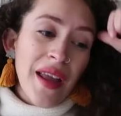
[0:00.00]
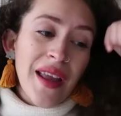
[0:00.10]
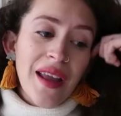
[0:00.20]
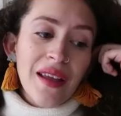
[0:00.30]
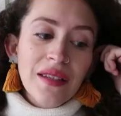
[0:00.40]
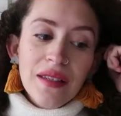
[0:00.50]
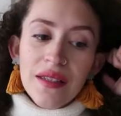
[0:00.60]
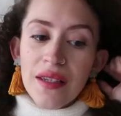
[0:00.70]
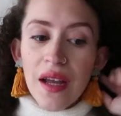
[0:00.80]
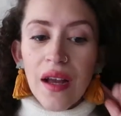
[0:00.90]

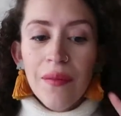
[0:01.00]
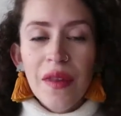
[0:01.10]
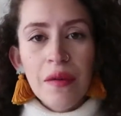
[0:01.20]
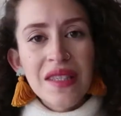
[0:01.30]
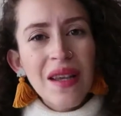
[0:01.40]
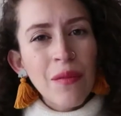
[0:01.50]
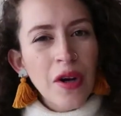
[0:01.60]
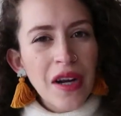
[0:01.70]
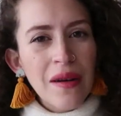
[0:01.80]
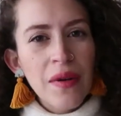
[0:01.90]
and um, that was
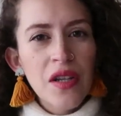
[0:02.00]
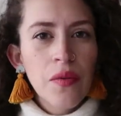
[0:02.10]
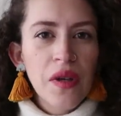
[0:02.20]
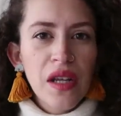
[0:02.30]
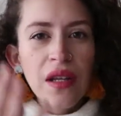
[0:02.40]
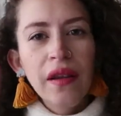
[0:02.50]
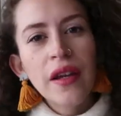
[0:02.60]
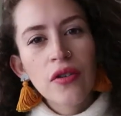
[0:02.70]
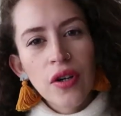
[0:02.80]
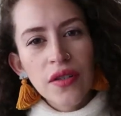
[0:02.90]
somewhere in between
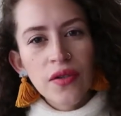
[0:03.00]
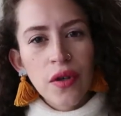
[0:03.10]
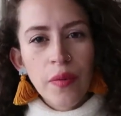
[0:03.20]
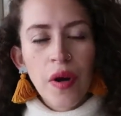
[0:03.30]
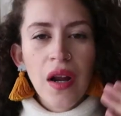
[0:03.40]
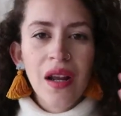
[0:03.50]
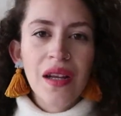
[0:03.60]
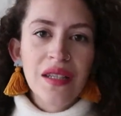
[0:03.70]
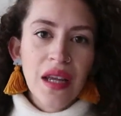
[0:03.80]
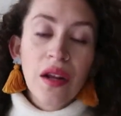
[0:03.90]
like a drugstore
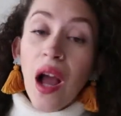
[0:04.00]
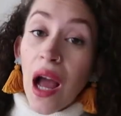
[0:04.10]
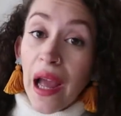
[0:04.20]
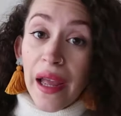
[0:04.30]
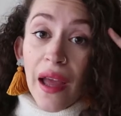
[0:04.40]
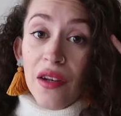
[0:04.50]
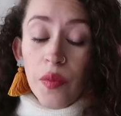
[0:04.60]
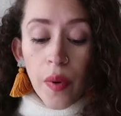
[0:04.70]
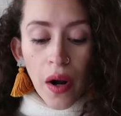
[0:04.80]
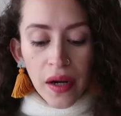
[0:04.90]
product and a
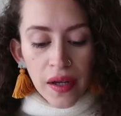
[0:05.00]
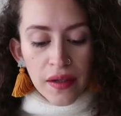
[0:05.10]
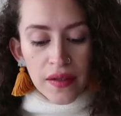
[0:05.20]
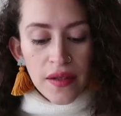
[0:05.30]
high-end product.